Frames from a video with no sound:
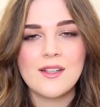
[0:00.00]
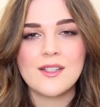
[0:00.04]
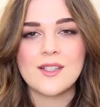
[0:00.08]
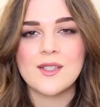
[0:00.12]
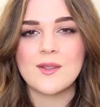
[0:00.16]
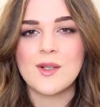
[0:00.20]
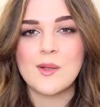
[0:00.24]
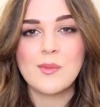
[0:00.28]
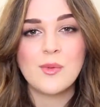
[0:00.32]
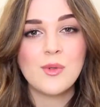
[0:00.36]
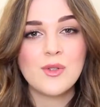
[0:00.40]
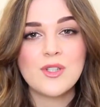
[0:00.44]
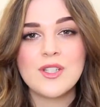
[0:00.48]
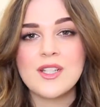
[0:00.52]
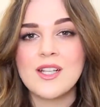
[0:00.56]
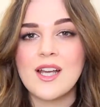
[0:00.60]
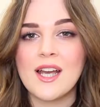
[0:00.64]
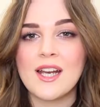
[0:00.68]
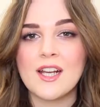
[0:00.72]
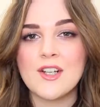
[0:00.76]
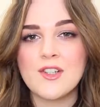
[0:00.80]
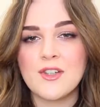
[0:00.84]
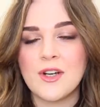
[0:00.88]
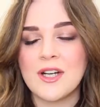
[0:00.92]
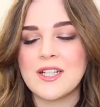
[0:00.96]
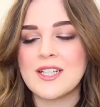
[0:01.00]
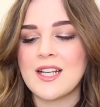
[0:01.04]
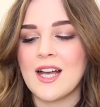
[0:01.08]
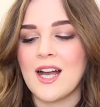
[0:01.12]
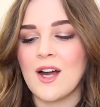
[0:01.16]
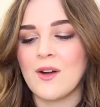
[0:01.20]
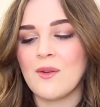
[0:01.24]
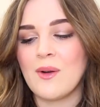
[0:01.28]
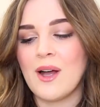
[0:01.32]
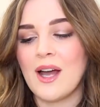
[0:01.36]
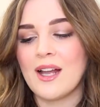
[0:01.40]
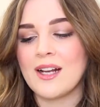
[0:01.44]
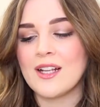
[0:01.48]
So I bought it and I tried it
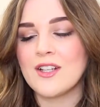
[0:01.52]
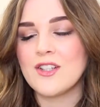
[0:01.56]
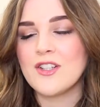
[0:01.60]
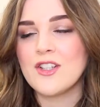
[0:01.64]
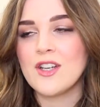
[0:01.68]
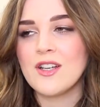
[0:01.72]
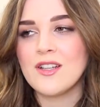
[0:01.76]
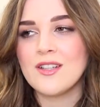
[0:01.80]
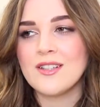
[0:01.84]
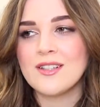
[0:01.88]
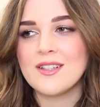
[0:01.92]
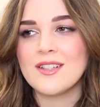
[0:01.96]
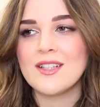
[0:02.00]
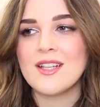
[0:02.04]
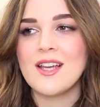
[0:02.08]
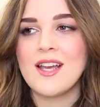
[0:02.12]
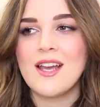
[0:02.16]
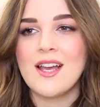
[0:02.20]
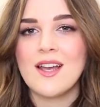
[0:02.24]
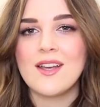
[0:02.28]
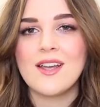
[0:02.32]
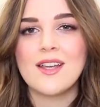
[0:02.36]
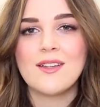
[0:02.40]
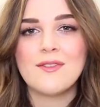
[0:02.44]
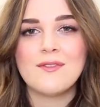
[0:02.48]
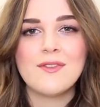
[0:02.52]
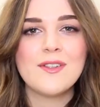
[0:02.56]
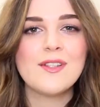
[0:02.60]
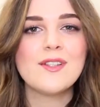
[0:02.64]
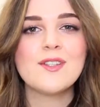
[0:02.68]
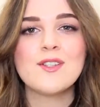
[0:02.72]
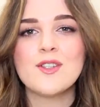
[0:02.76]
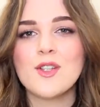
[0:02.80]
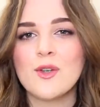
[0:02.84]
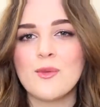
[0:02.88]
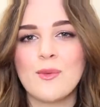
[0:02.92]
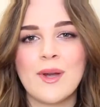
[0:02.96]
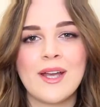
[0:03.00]
out, and it just it
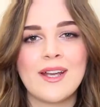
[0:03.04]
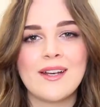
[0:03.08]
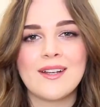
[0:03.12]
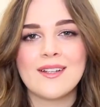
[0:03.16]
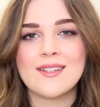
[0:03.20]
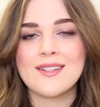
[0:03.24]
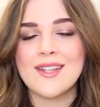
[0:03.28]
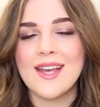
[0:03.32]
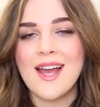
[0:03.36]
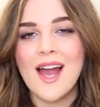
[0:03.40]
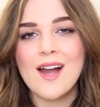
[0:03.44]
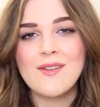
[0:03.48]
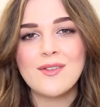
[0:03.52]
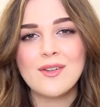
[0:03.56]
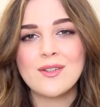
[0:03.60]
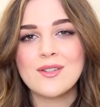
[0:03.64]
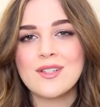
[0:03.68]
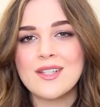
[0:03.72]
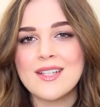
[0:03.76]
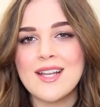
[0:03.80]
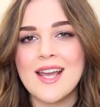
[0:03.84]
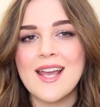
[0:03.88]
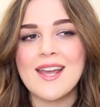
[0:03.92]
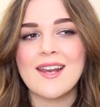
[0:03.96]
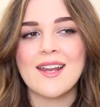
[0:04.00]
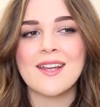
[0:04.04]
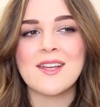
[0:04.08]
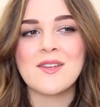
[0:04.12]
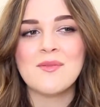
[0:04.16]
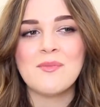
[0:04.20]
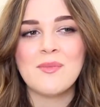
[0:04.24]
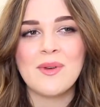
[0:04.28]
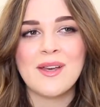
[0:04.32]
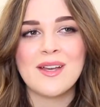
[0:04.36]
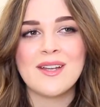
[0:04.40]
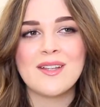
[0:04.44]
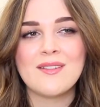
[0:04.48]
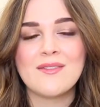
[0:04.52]
feels so weightless. I have it on today and I
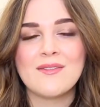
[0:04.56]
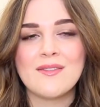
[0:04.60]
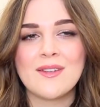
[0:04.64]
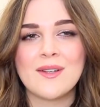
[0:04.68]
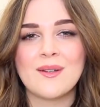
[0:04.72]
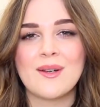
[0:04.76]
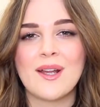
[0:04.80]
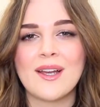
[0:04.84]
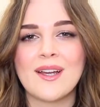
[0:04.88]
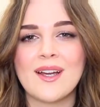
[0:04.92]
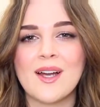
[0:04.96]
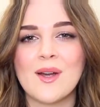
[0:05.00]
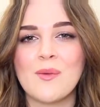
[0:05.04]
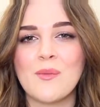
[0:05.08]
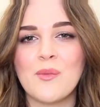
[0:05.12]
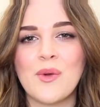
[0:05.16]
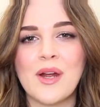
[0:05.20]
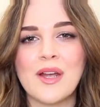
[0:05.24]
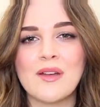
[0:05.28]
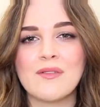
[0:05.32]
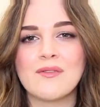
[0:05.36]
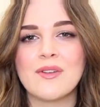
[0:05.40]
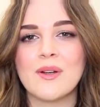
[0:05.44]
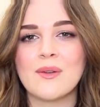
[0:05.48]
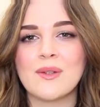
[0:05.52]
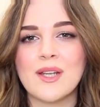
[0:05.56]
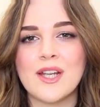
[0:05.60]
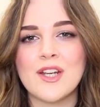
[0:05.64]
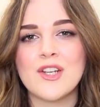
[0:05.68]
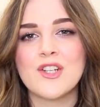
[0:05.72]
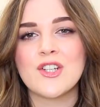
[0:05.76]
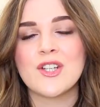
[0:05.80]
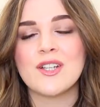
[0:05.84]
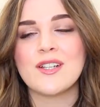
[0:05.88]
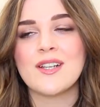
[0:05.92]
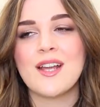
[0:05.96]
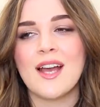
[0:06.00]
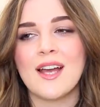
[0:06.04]
can barely feel like I'm wearing
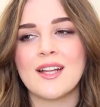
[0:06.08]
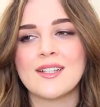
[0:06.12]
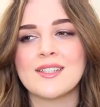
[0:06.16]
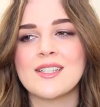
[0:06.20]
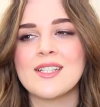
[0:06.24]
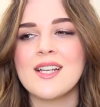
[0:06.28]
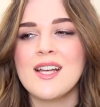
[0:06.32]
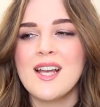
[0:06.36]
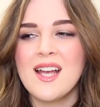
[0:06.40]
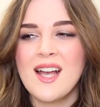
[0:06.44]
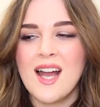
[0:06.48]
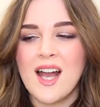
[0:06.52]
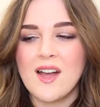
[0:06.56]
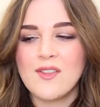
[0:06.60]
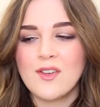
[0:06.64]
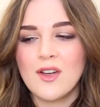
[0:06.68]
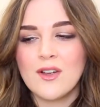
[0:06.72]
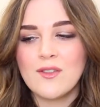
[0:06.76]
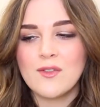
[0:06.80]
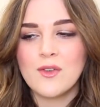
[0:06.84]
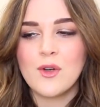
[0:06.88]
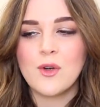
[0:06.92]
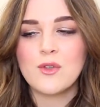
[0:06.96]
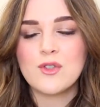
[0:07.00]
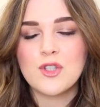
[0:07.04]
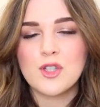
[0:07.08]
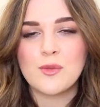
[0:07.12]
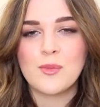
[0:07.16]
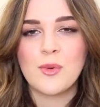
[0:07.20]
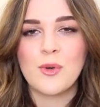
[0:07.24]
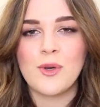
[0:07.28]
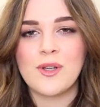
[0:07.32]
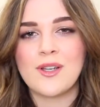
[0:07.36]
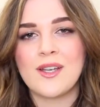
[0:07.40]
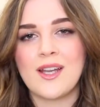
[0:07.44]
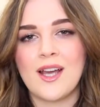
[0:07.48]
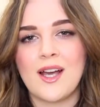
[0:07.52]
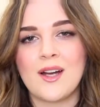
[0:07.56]
foundation, and I've kind of got to the
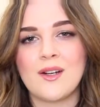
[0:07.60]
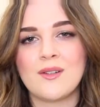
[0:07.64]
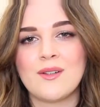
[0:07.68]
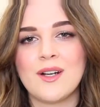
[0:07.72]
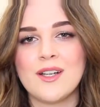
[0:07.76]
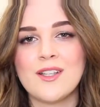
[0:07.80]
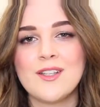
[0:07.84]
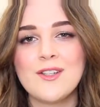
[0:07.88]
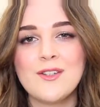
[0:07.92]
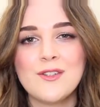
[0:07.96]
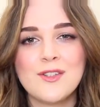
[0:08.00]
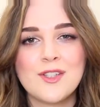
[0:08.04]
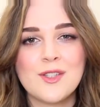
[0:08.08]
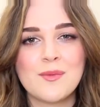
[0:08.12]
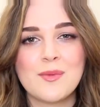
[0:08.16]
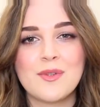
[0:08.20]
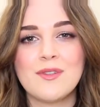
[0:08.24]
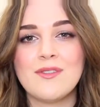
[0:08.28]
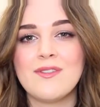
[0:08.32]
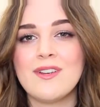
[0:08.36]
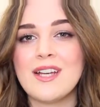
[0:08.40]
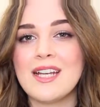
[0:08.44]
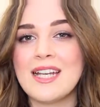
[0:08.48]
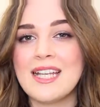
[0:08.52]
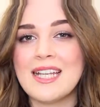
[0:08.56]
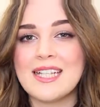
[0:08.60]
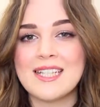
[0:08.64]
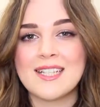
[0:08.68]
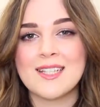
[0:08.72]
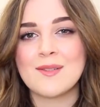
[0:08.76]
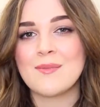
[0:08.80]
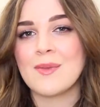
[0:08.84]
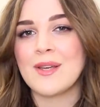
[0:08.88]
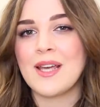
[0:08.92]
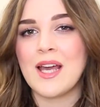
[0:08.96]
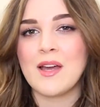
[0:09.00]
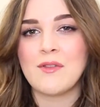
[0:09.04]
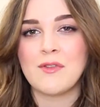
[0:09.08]
point now, I used to be really
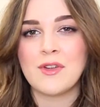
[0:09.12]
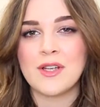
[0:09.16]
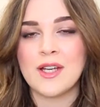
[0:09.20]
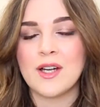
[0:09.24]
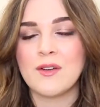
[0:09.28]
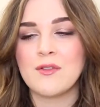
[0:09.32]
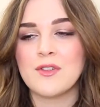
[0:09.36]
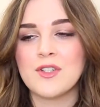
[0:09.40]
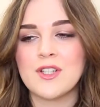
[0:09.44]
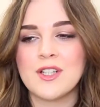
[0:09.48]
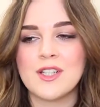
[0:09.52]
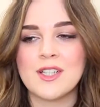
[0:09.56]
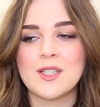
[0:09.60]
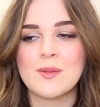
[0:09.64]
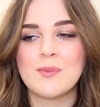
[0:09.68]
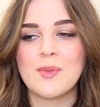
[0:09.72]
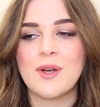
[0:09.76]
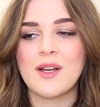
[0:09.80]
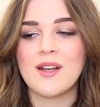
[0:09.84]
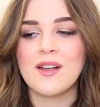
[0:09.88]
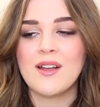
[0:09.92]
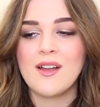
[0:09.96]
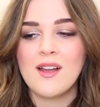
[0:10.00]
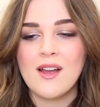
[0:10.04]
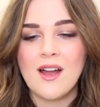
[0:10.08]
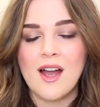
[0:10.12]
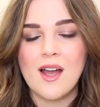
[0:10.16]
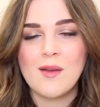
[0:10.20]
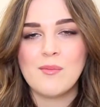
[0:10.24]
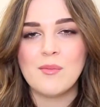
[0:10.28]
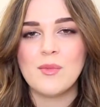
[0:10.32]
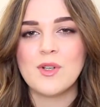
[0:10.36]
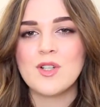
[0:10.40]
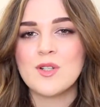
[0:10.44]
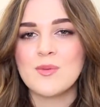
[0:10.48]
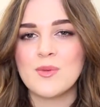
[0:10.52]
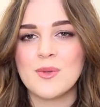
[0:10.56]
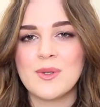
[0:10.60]
into my heavy coverages, but
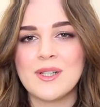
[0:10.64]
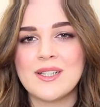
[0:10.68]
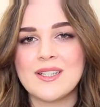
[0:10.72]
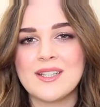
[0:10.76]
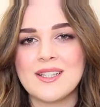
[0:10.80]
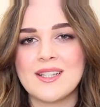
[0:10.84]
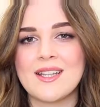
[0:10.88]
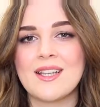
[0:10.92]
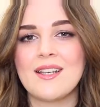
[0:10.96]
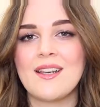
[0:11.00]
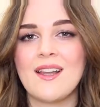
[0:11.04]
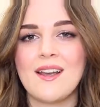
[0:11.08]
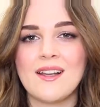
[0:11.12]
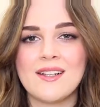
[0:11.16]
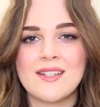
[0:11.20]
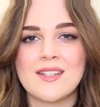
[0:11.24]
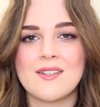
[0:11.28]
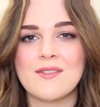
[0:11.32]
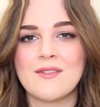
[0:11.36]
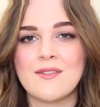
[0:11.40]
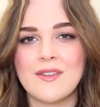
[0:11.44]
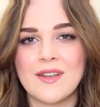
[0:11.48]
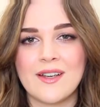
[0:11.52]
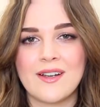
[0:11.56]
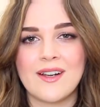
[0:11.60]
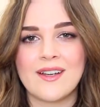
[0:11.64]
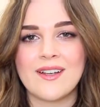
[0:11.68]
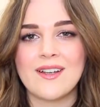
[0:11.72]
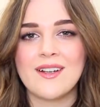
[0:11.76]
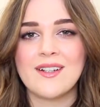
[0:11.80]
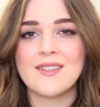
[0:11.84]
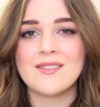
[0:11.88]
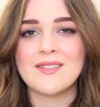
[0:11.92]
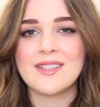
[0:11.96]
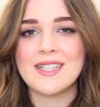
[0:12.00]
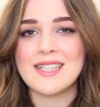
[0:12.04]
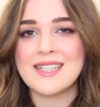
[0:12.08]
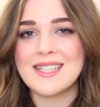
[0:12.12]
I'm much more into the lighter feel. I
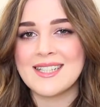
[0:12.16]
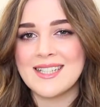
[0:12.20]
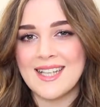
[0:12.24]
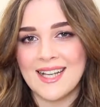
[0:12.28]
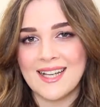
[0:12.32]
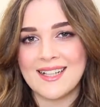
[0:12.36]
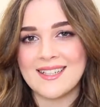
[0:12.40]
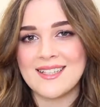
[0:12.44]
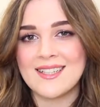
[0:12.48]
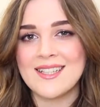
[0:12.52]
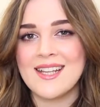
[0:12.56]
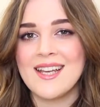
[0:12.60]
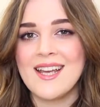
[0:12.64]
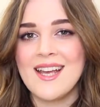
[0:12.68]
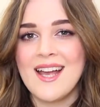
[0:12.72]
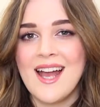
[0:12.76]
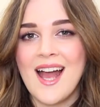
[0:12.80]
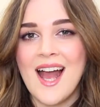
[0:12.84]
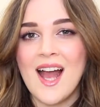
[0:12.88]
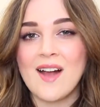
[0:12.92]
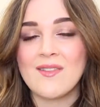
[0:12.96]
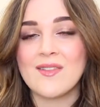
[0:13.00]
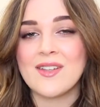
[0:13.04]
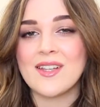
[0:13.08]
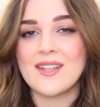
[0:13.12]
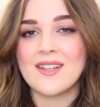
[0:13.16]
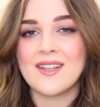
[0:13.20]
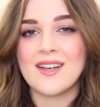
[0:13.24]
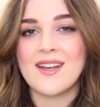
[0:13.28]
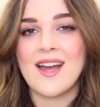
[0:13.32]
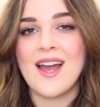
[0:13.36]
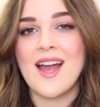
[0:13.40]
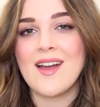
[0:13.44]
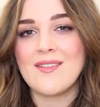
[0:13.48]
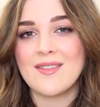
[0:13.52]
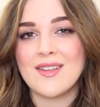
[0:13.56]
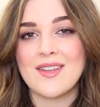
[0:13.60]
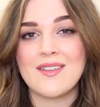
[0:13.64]
can't really stand having a
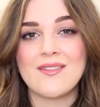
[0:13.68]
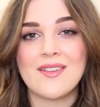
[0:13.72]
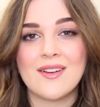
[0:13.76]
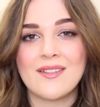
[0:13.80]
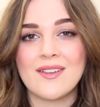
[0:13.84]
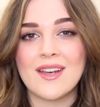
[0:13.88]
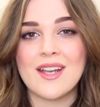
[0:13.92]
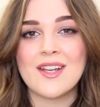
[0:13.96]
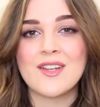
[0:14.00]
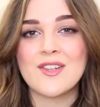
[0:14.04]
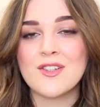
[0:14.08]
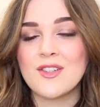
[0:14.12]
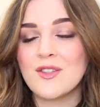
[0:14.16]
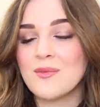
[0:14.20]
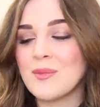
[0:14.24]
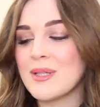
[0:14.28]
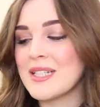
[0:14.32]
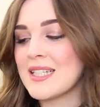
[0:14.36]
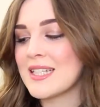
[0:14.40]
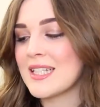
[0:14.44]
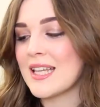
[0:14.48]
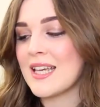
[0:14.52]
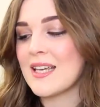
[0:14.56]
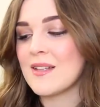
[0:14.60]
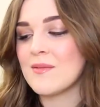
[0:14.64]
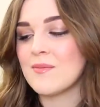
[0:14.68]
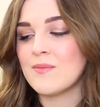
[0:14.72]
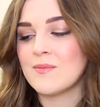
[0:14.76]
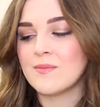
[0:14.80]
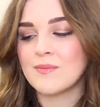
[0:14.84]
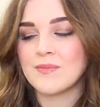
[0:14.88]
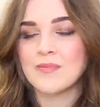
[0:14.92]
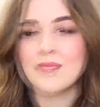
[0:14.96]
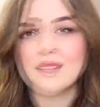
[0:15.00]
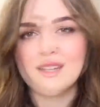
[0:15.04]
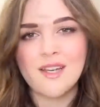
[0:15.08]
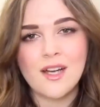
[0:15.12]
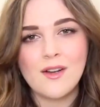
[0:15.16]
heavy foundation on my skin.
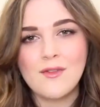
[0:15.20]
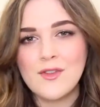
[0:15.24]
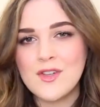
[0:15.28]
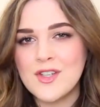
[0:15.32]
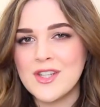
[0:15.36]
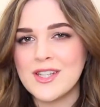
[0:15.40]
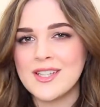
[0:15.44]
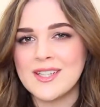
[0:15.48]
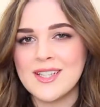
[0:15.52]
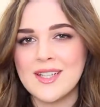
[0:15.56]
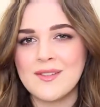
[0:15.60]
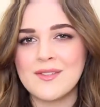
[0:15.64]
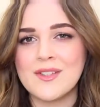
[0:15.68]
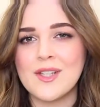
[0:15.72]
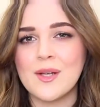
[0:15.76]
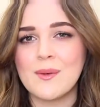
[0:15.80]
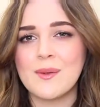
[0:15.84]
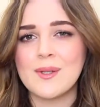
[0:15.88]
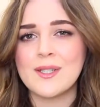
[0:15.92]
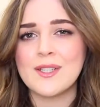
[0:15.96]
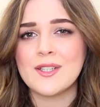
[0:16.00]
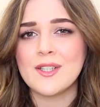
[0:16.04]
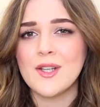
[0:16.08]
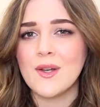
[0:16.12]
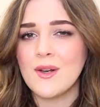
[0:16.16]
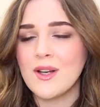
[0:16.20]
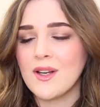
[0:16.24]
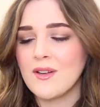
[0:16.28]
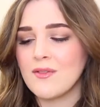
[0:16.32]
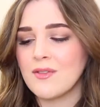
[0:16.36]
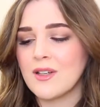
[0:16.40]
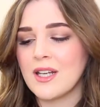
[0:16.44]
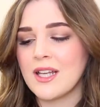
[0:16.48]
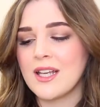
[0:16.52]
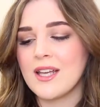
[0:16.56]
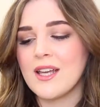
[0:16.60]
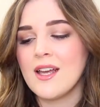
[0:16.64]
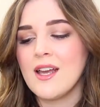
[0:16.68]
The coverage this gives though is so
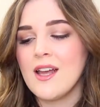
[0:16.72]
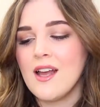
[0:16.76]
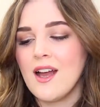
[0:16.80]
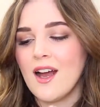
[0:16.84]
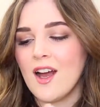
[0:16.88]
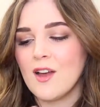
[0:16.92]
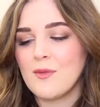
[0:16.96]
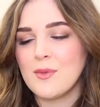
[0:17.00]
lovely.